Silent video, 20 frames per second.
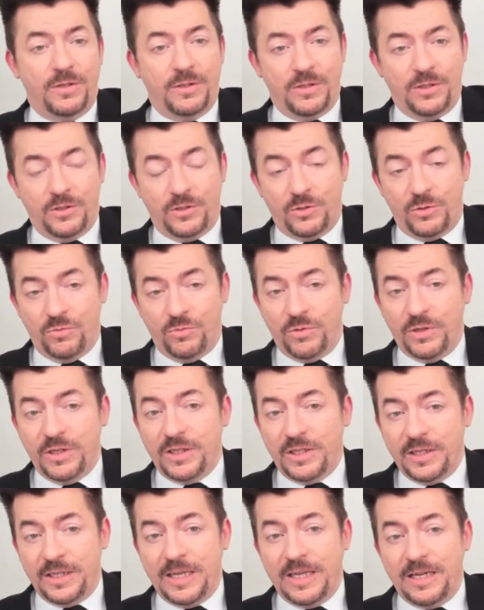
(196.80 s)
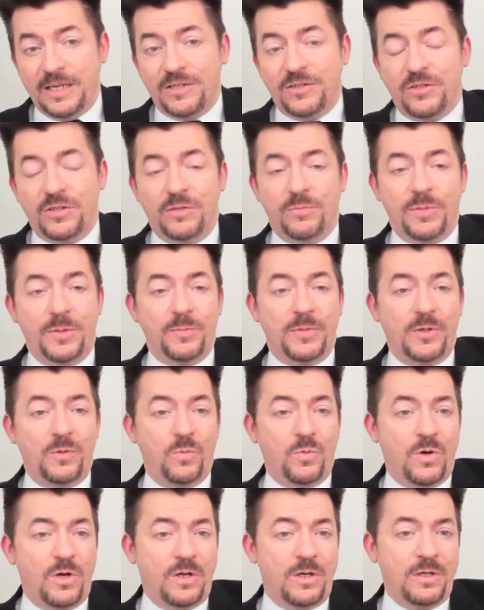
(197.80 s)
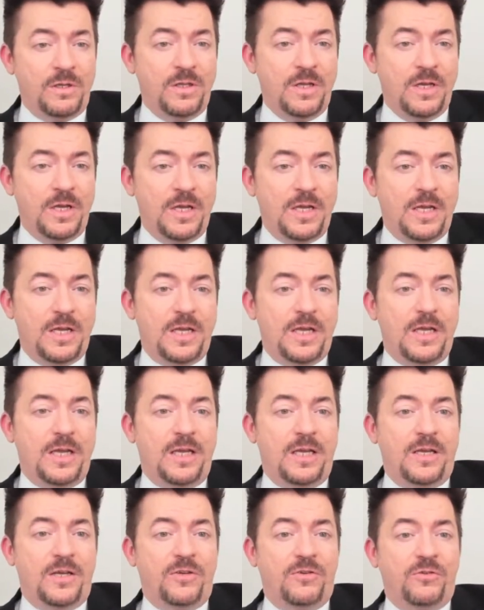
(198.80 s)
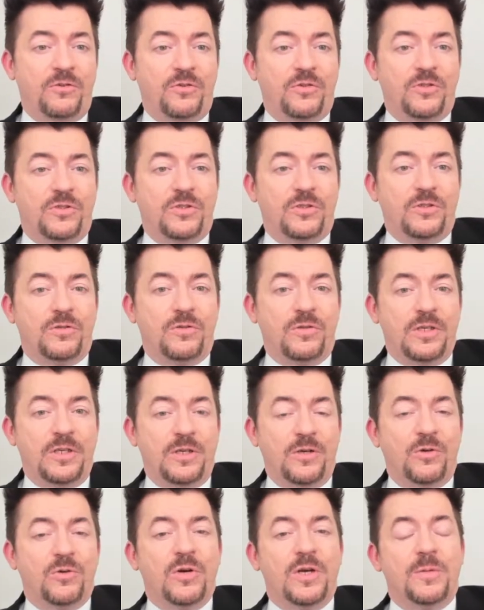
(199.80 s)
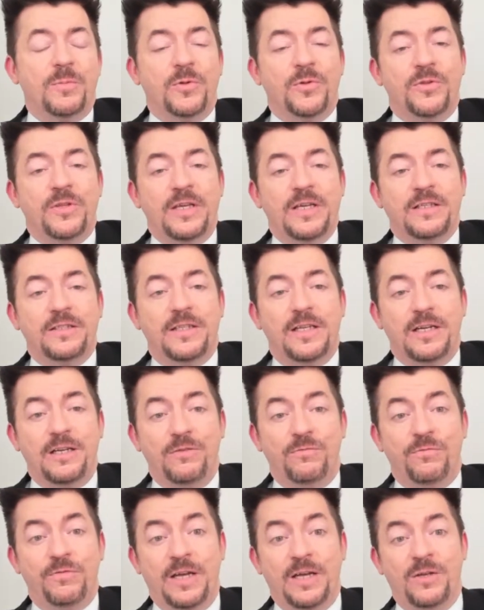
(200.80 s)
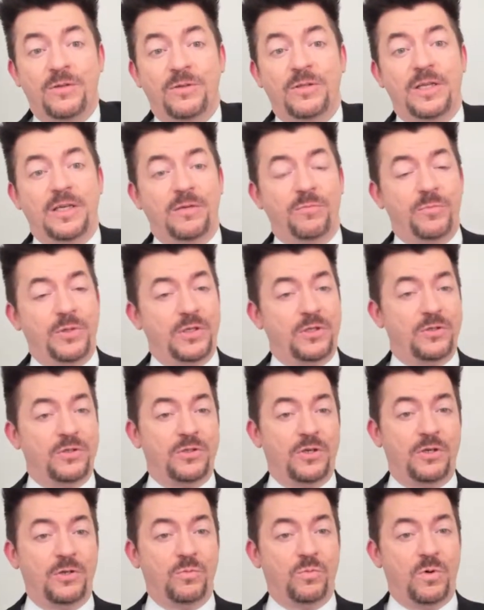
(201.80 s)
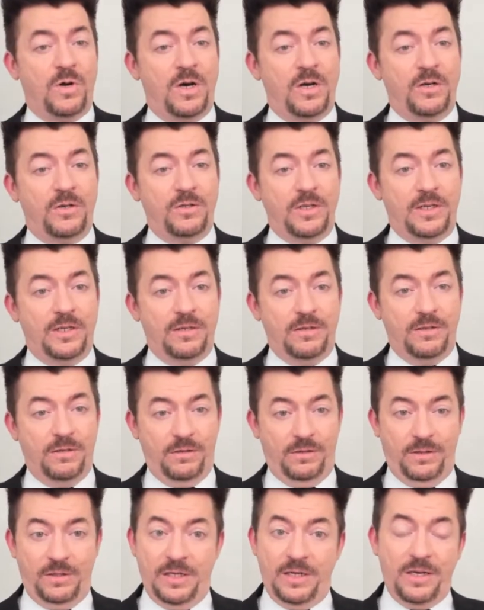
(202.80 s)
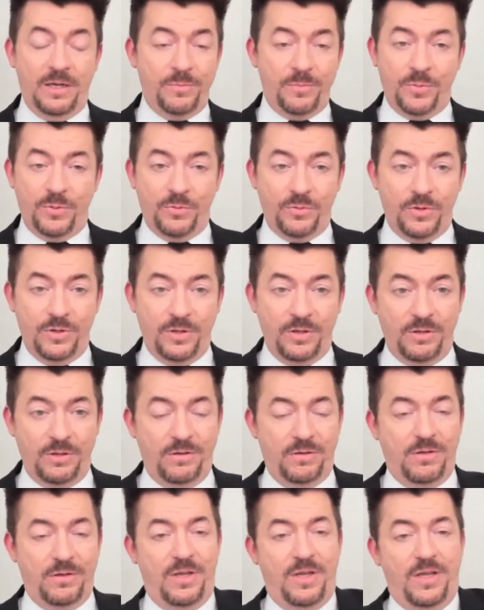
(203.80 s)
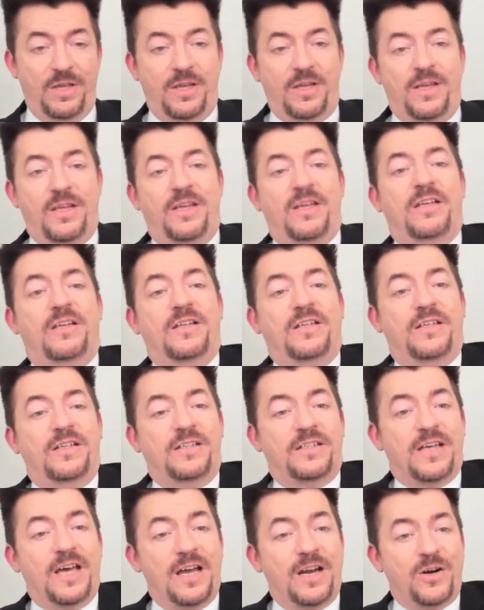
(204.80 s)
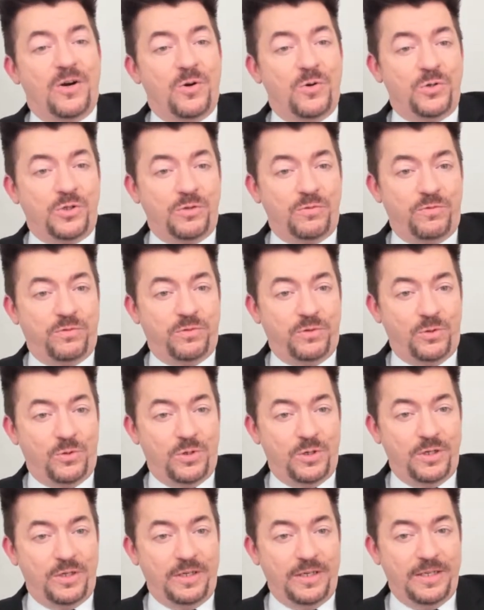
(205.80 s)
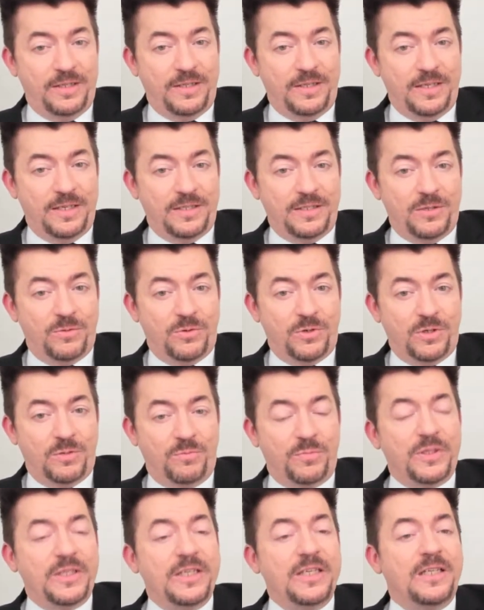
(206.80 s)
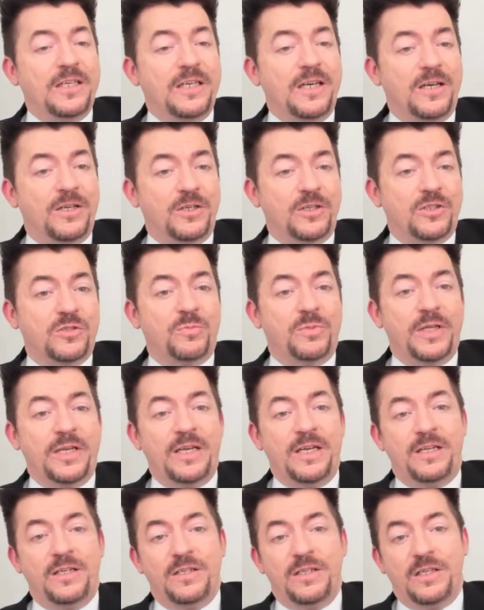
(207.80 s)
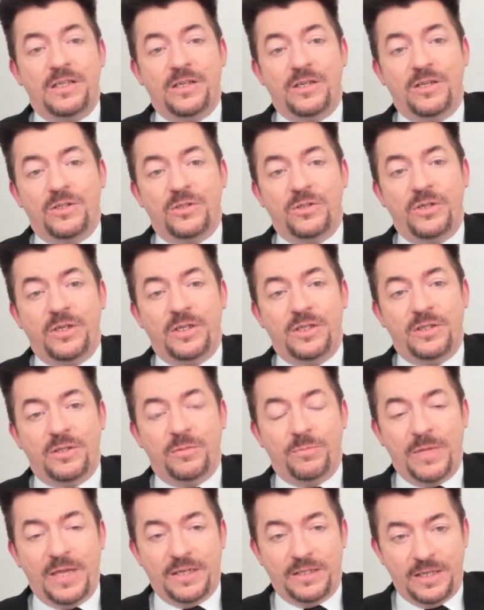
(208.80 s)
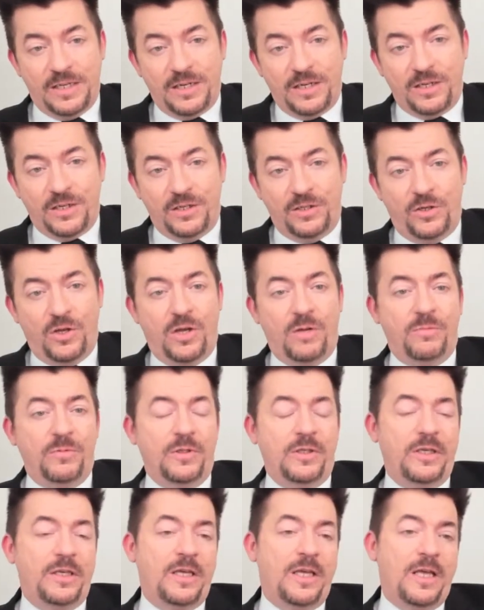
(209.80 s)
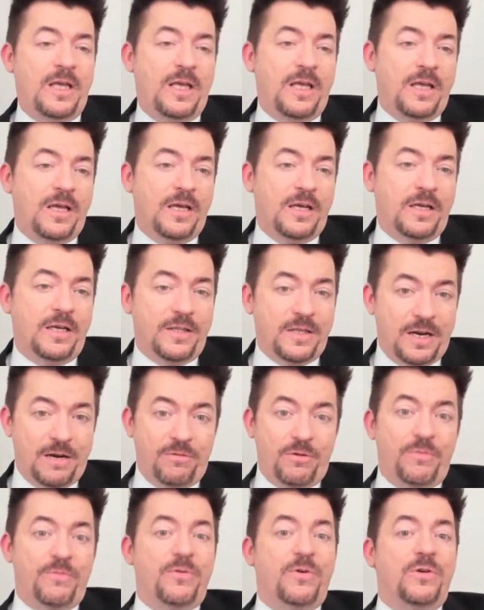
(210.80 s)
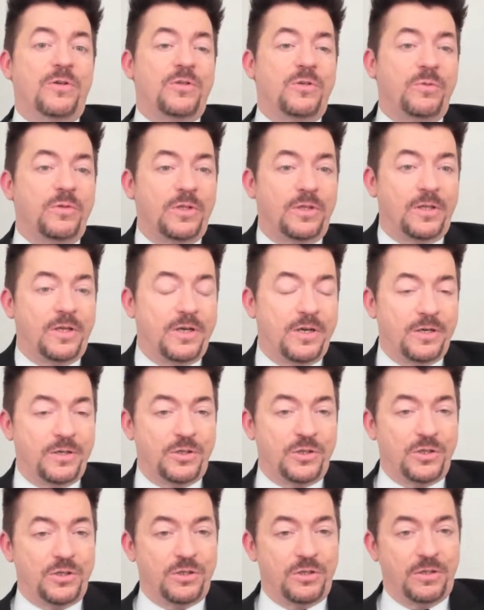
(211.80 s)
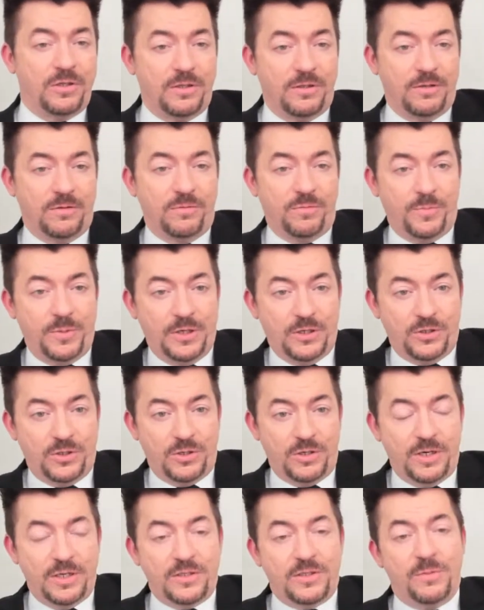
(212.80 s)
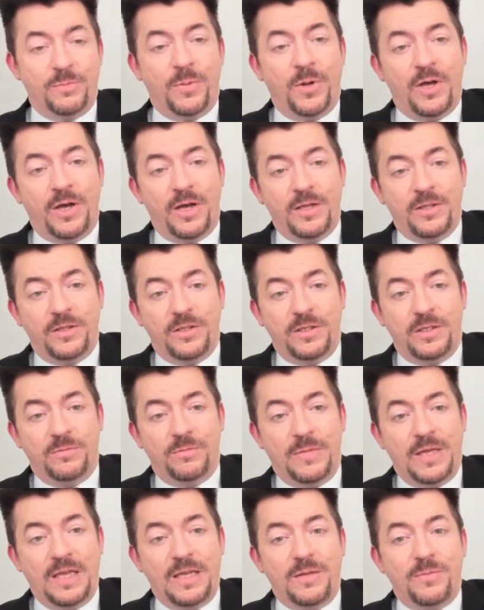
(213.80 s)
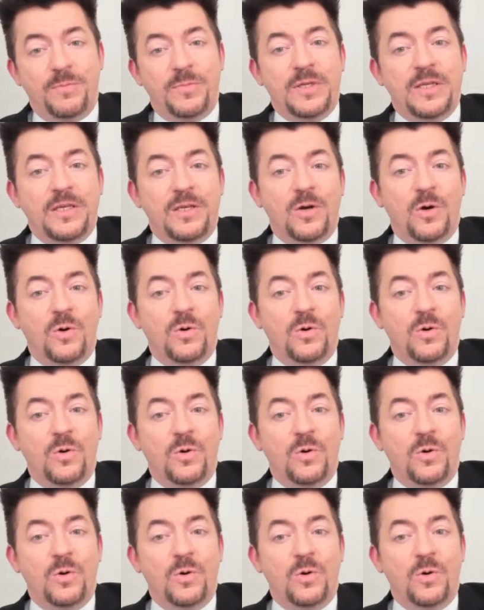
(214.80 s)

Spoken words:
to really get into the Bimini Wall and the incredible things that he found, like pillars underwater that lit up the entire ocean floor and things that were completely unexplained, including the magnetic anomaly that I refer to in the large picture as Apothium, A-P-O-T-H-E-U-M.